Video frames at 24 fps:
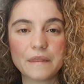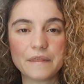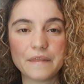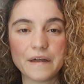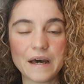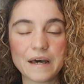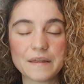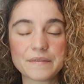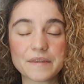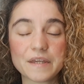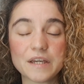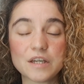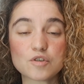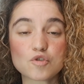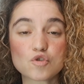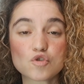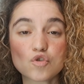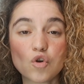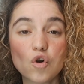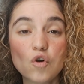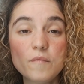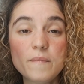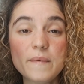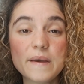that their
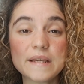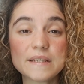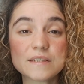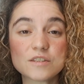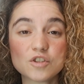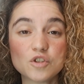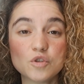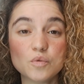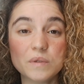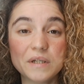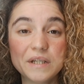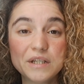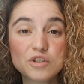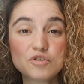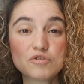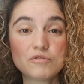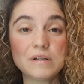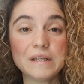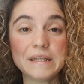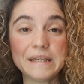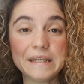job is to literally